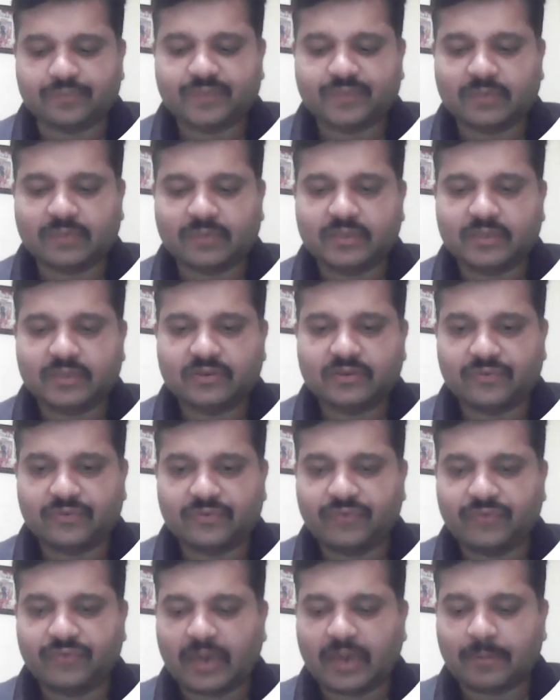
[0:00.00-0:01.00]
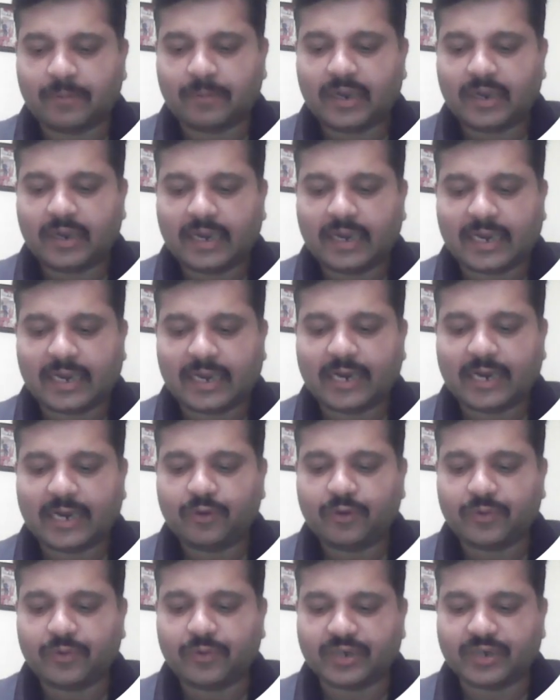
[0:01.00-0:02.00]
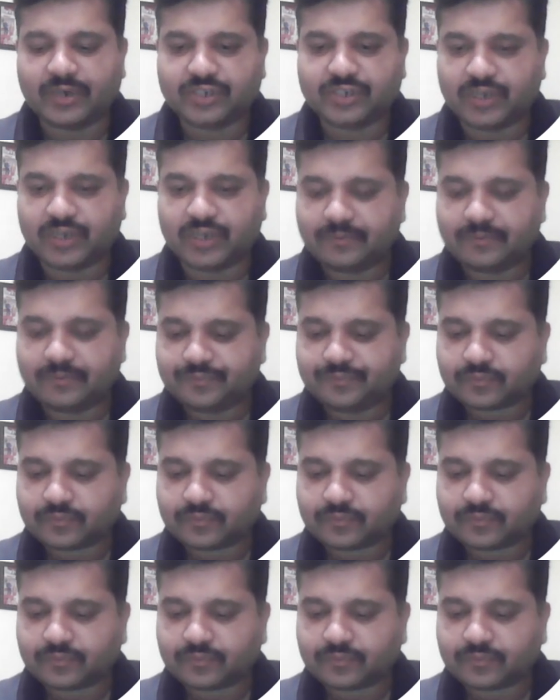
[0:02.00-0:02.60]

That means if we apply a negative potential,